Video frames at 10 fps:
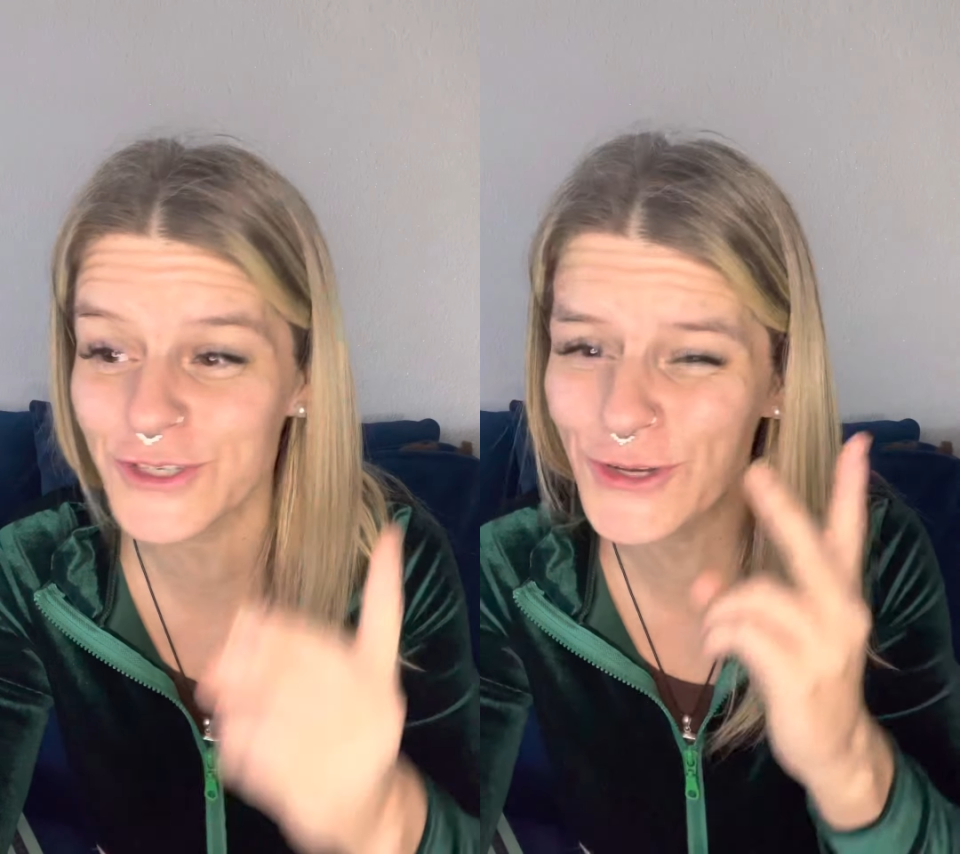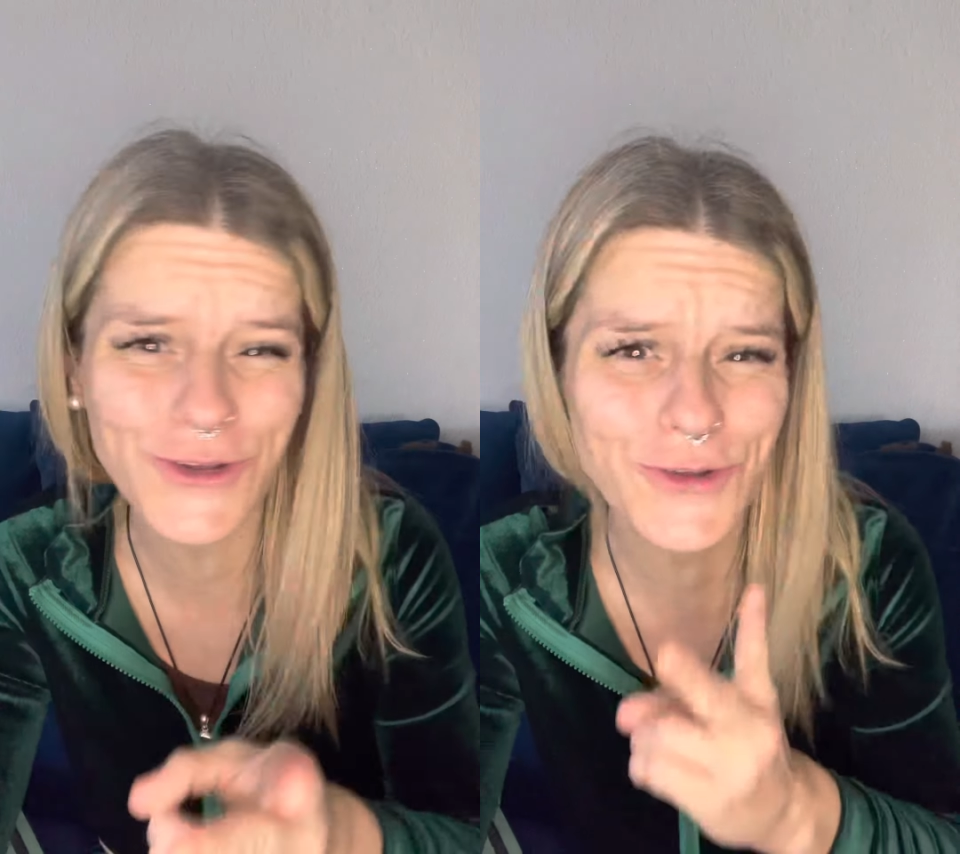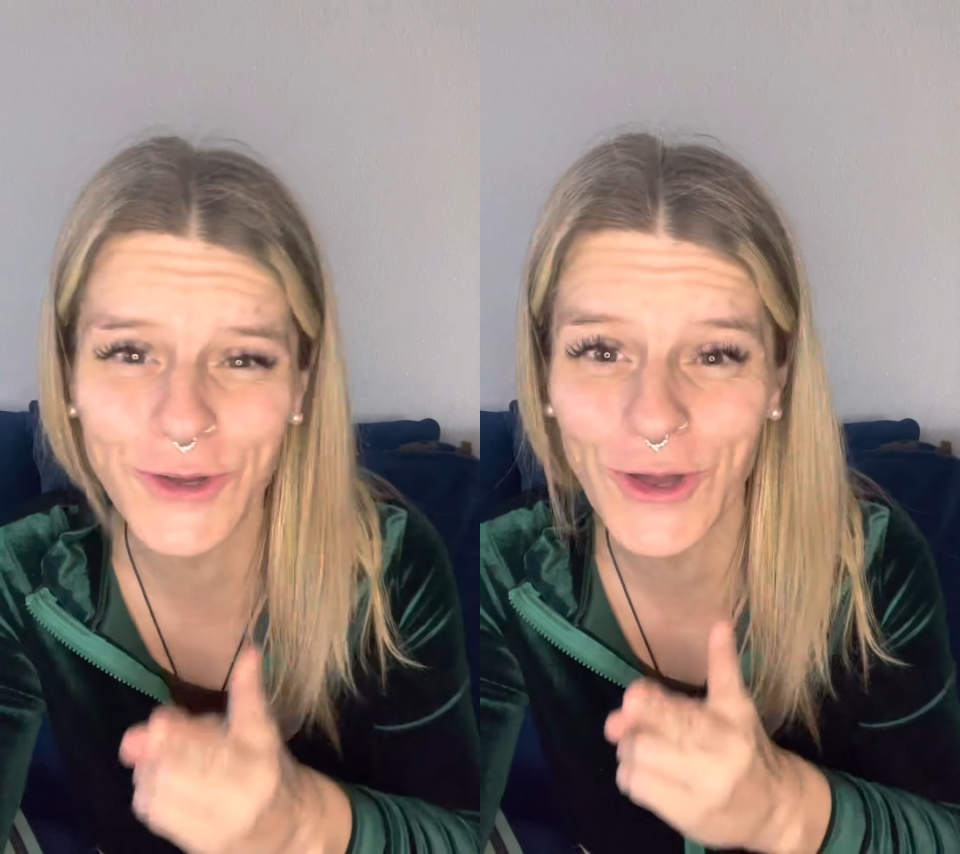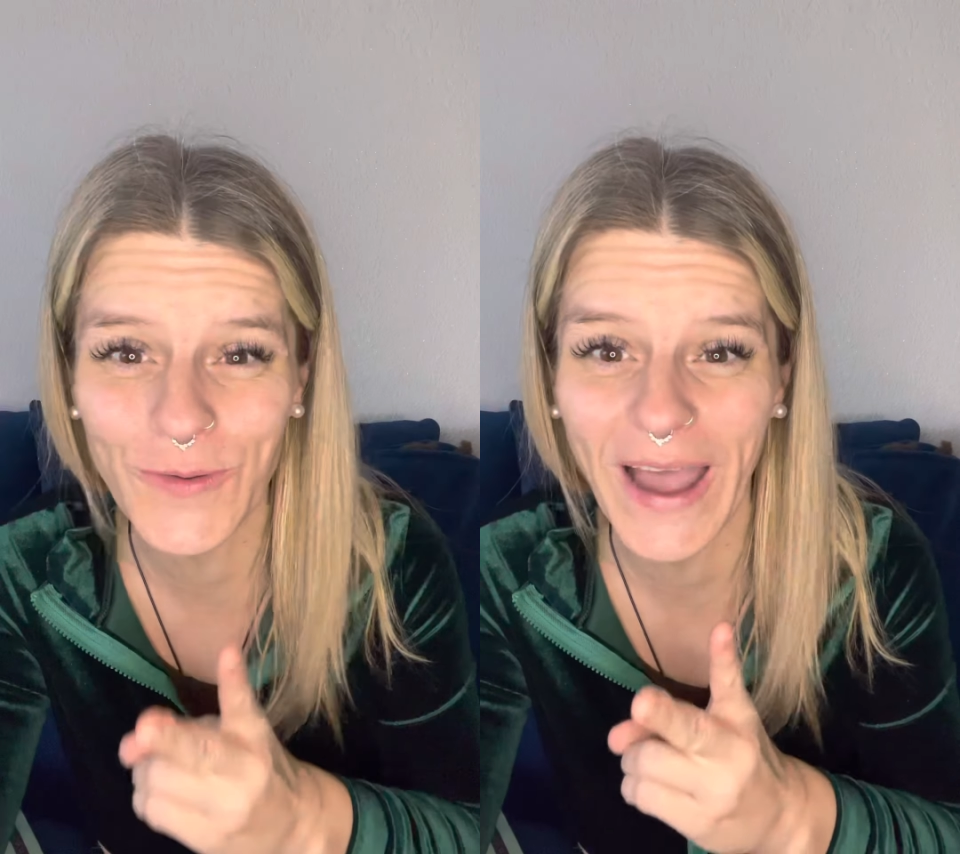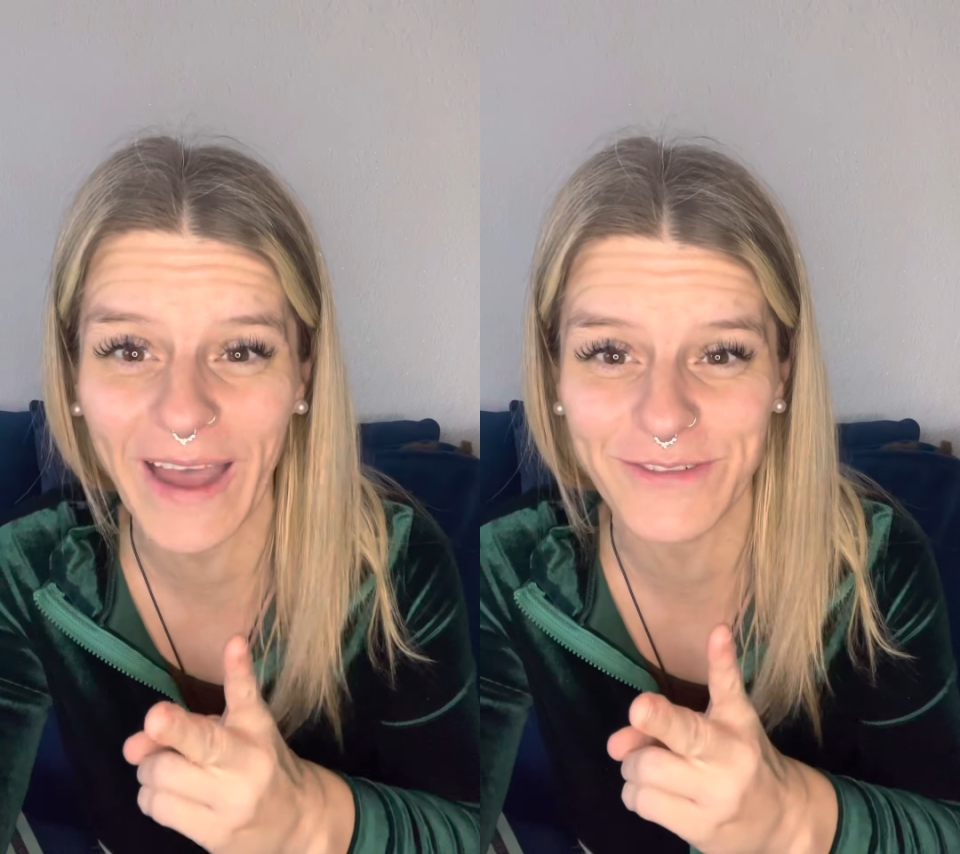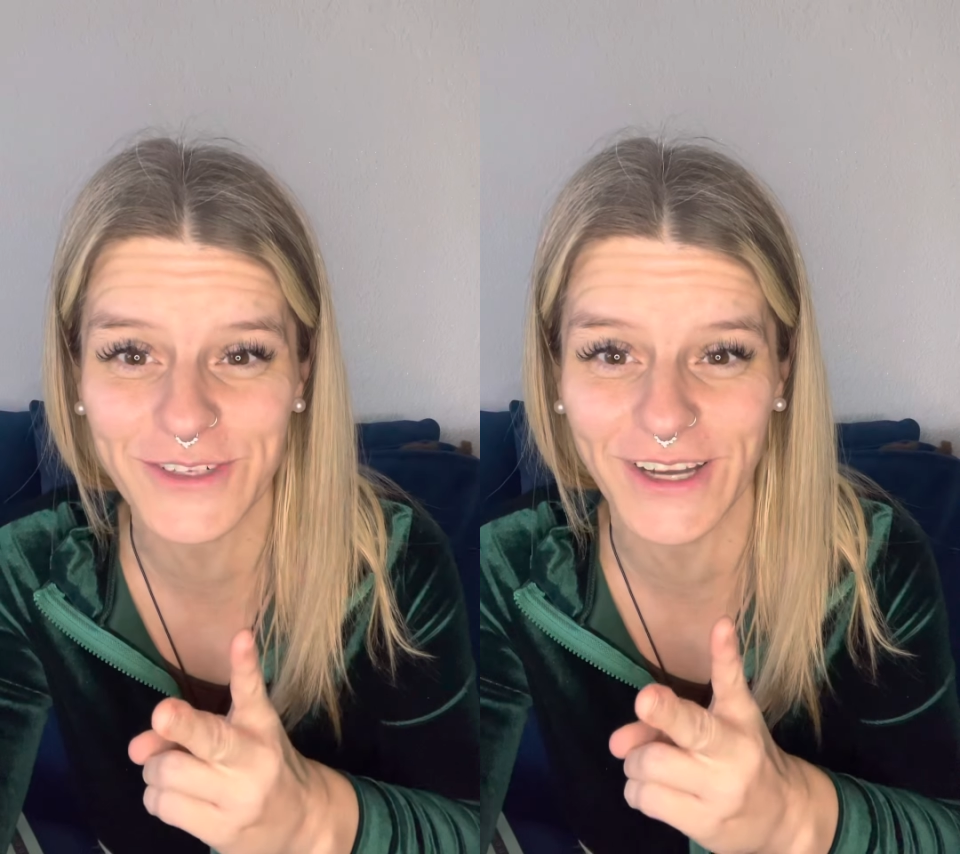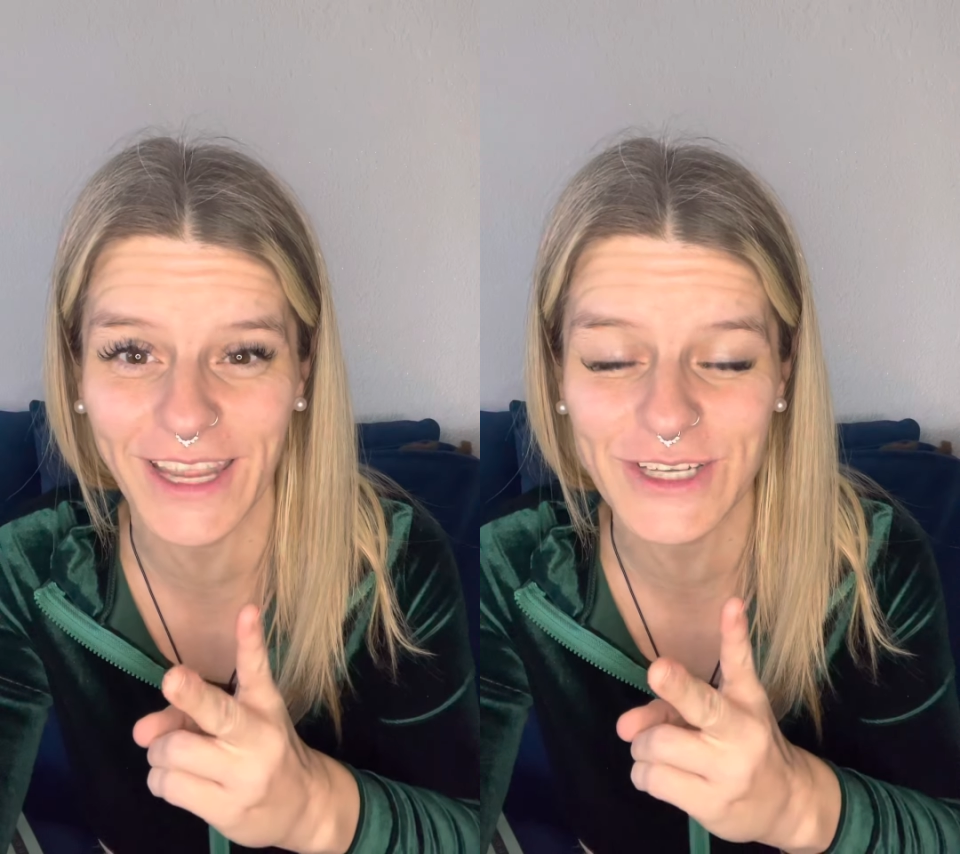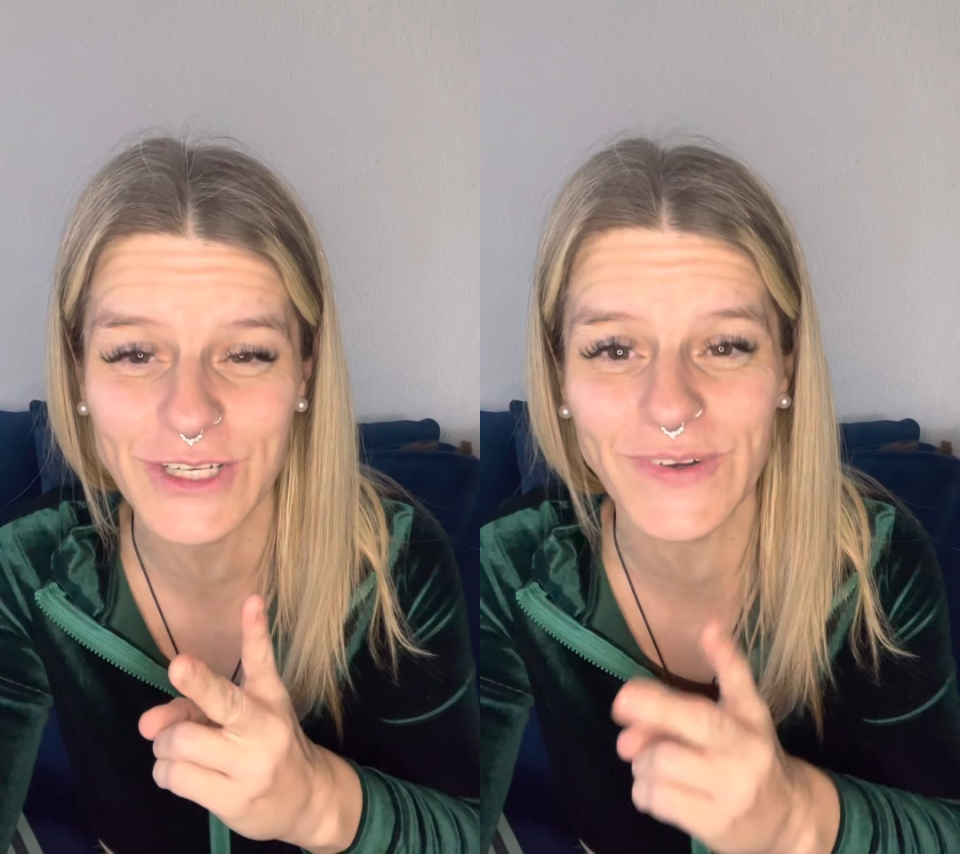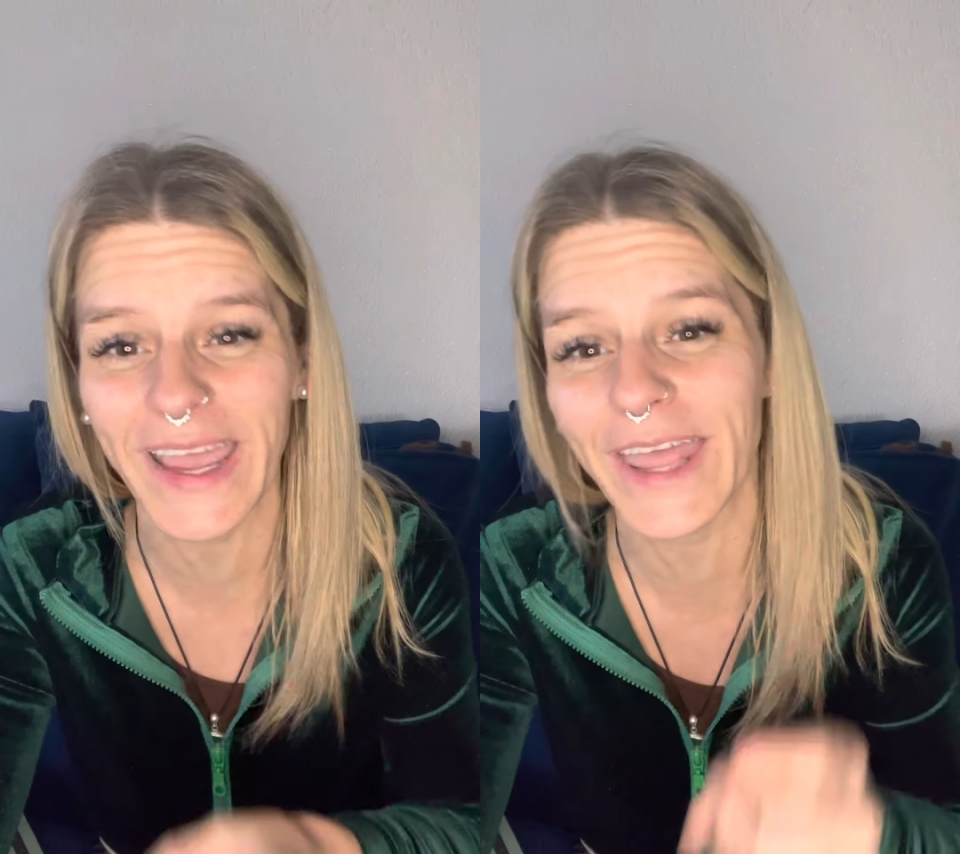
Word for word: two, to go after it and do it,